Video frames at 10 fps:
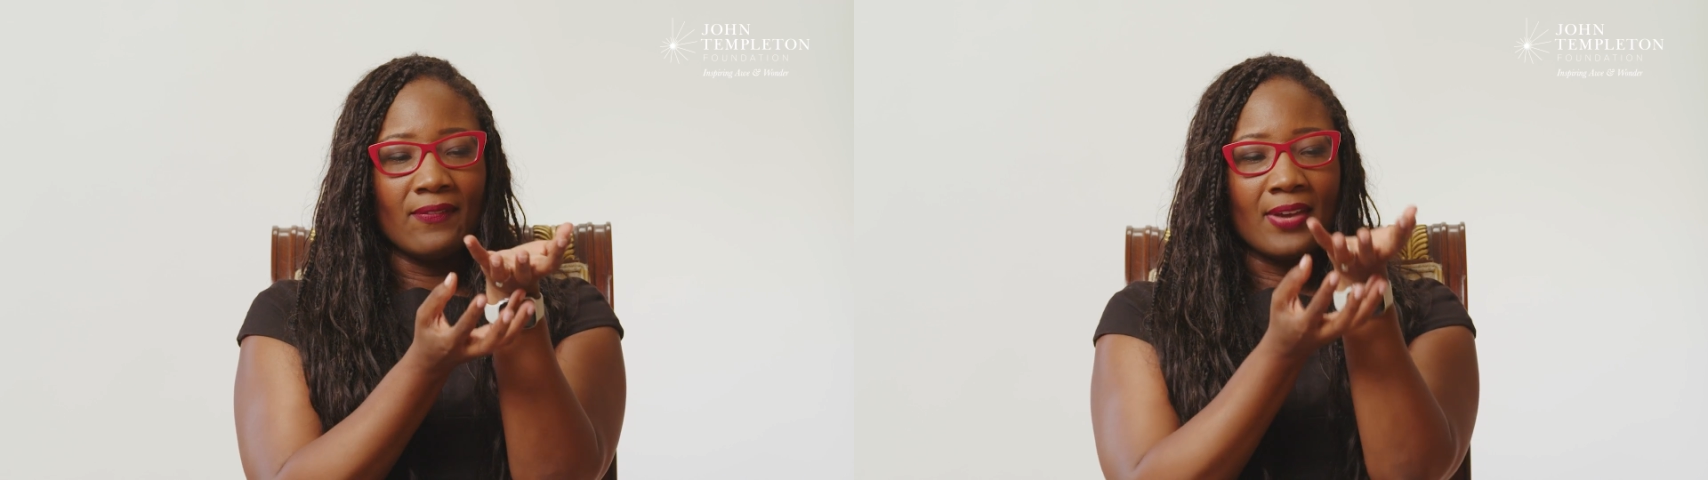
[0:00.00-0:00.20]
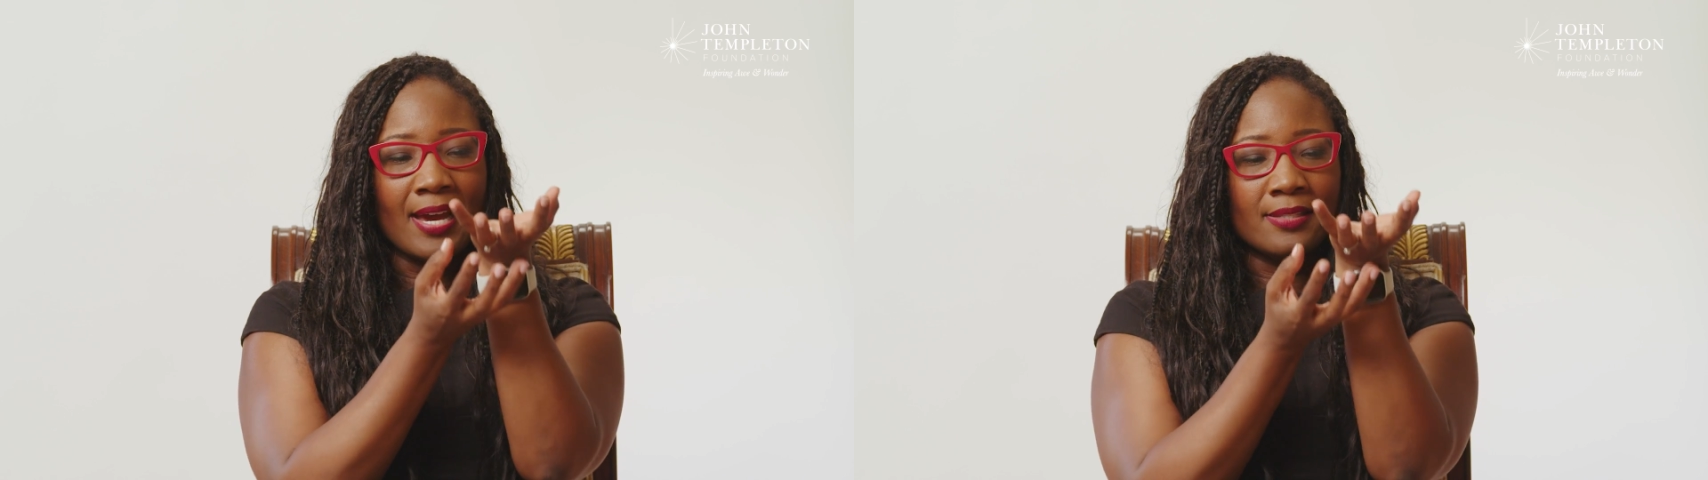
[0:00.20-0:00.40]

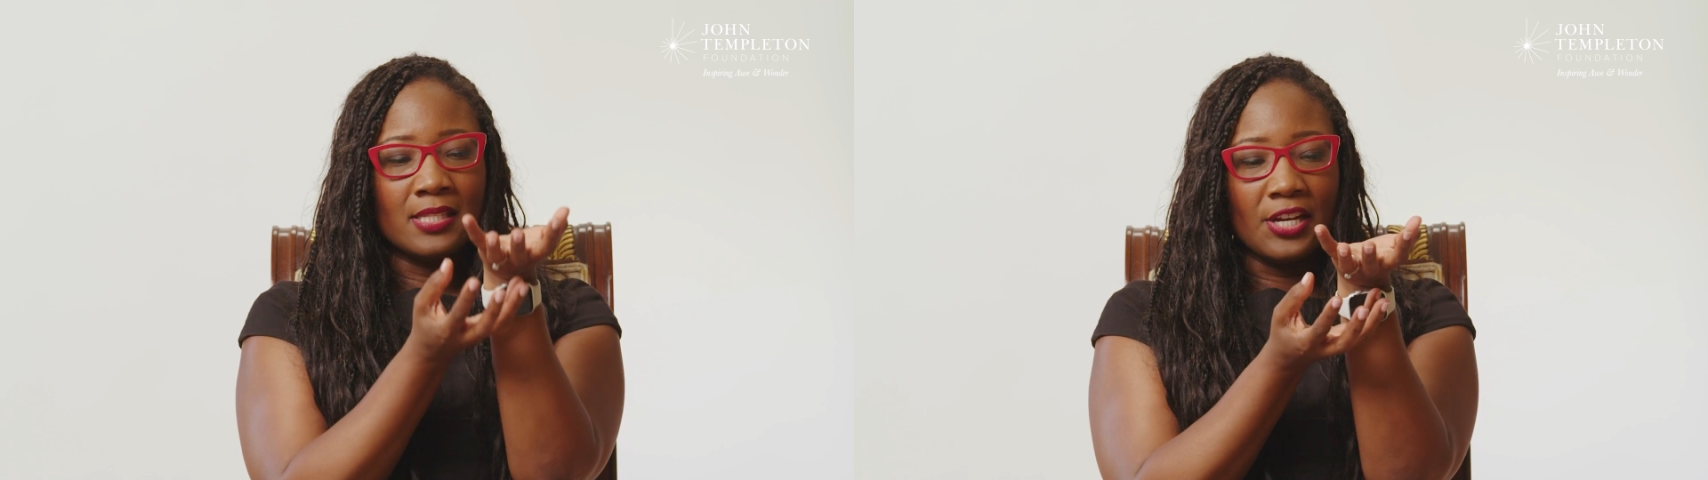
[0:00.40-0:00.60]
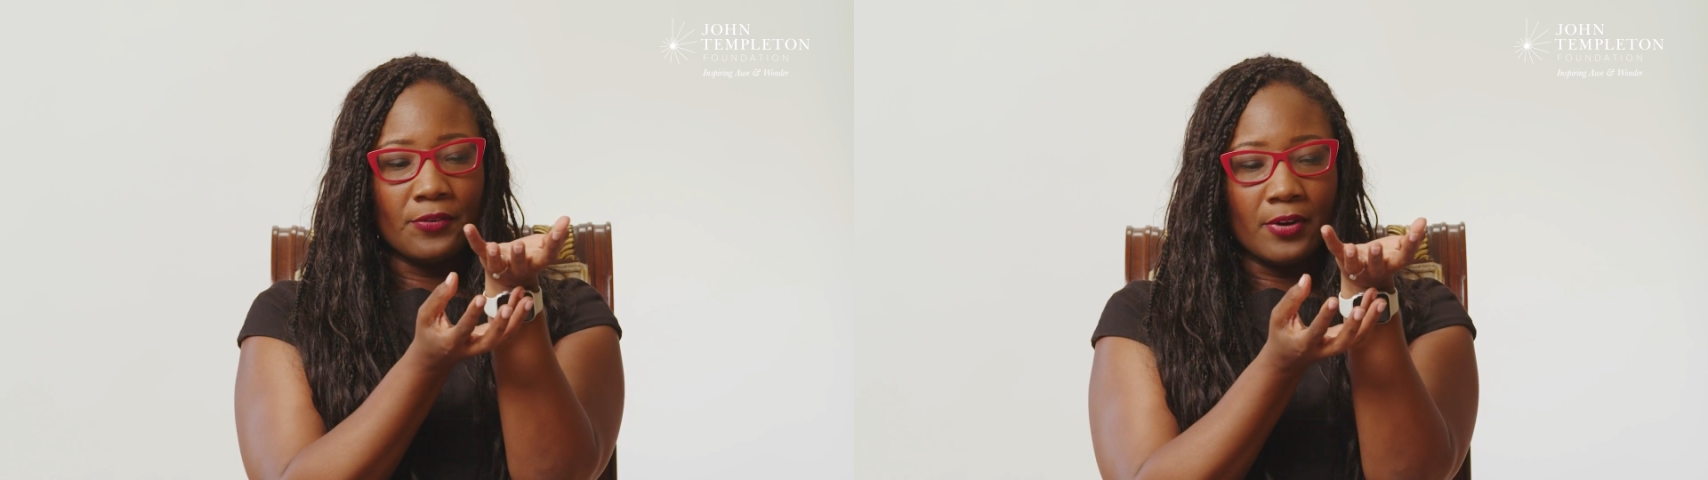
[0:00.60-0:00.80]
I've got
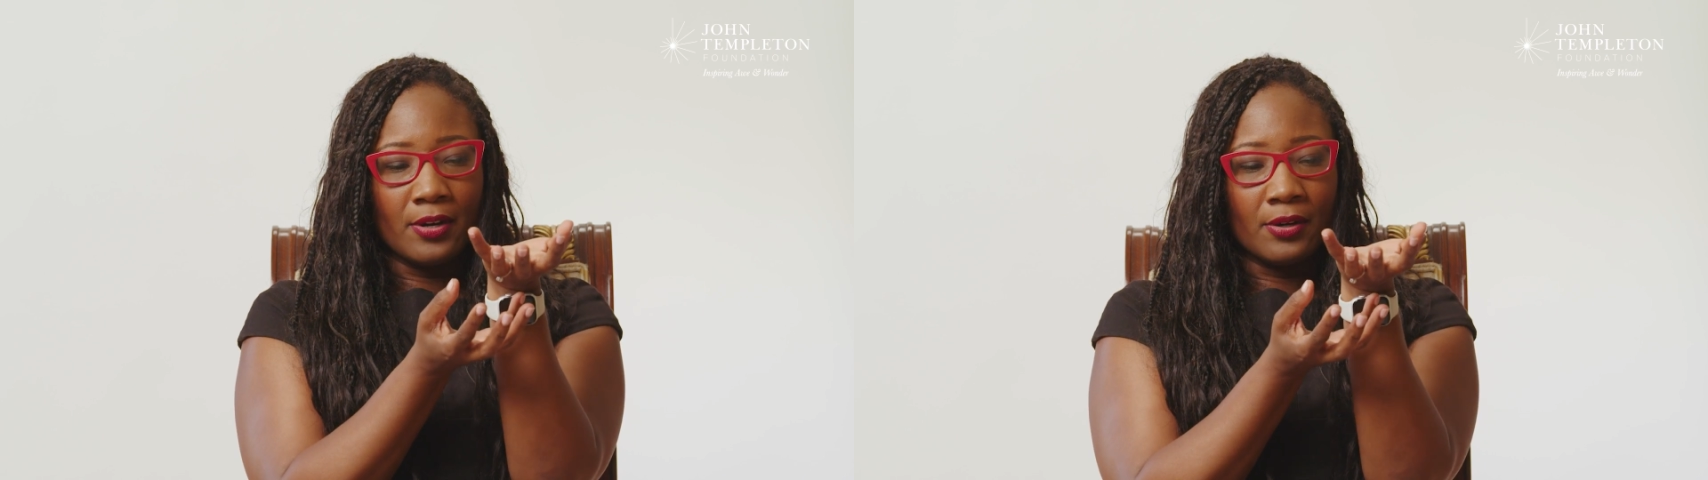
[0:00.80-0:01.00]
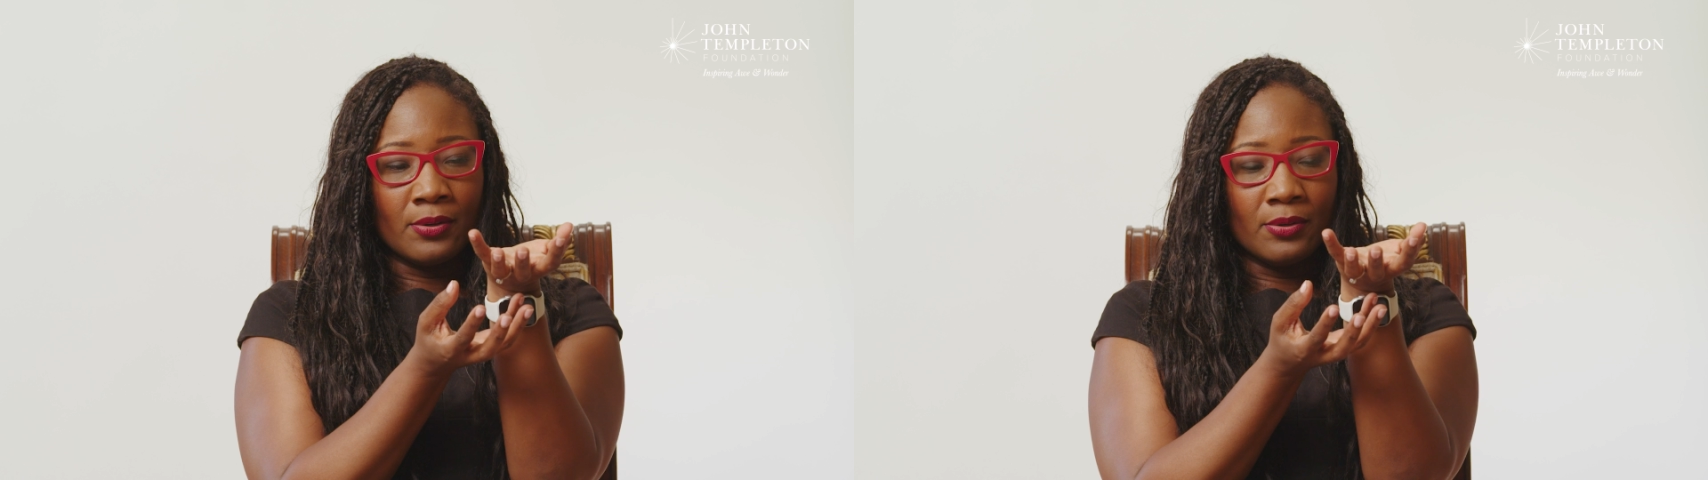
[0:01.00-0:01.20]

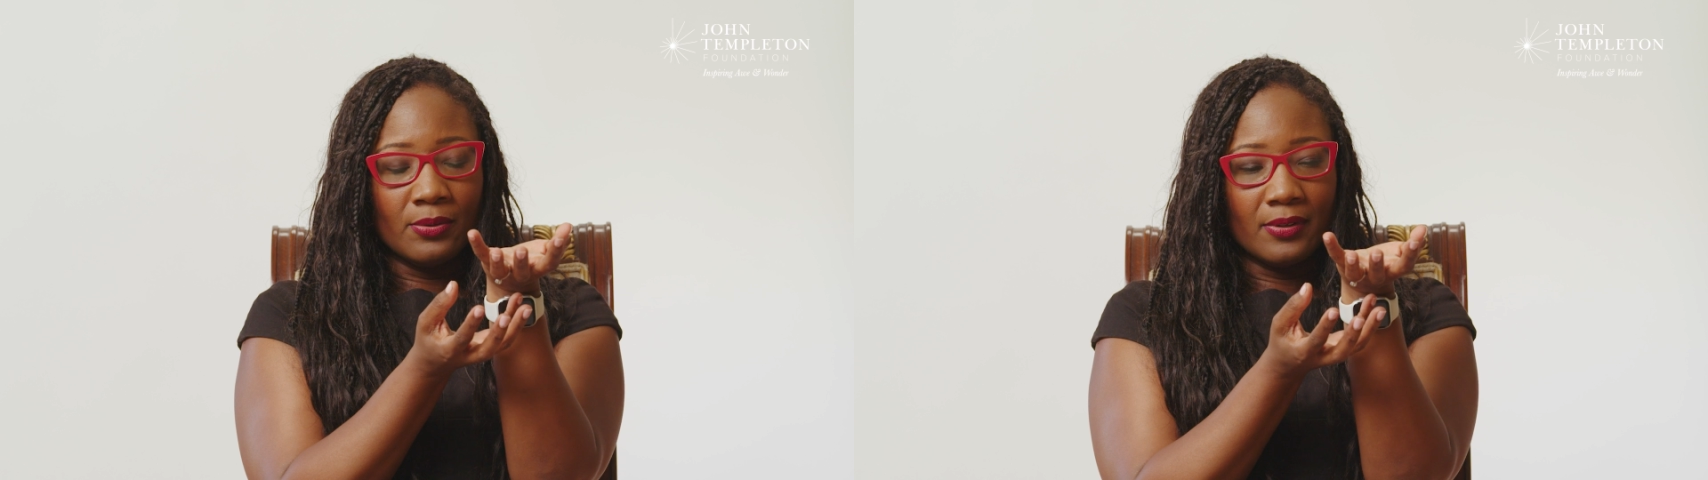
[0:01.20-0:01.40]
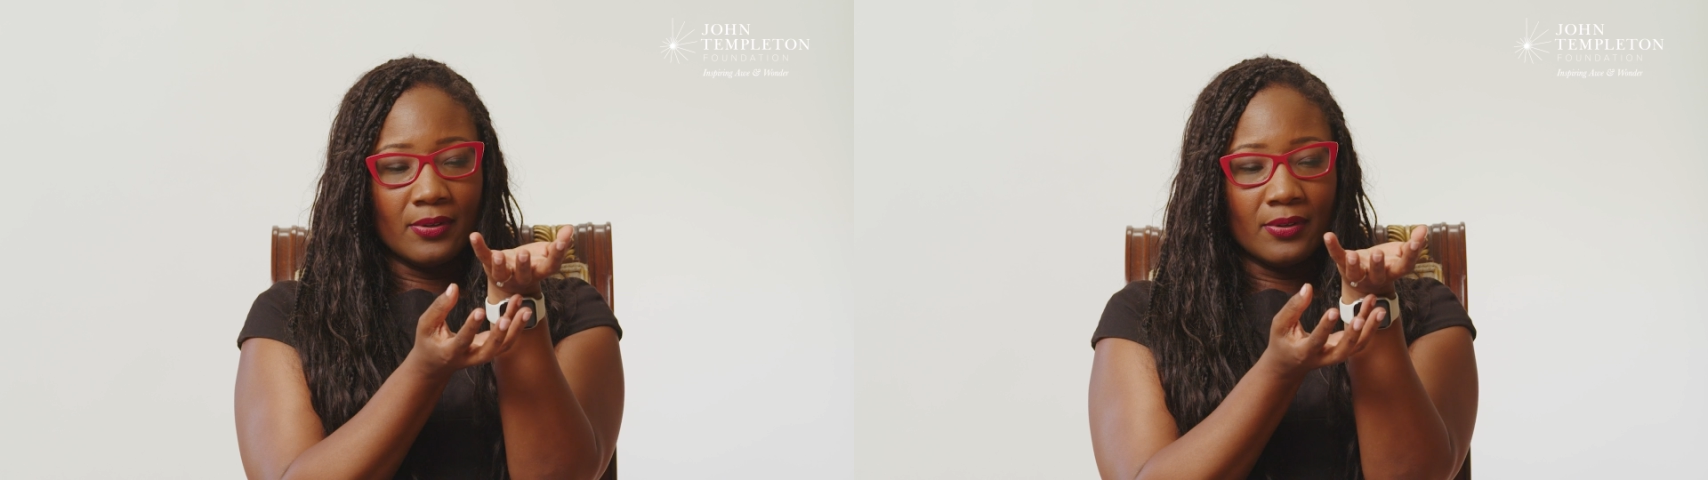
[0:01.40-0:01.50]
zero,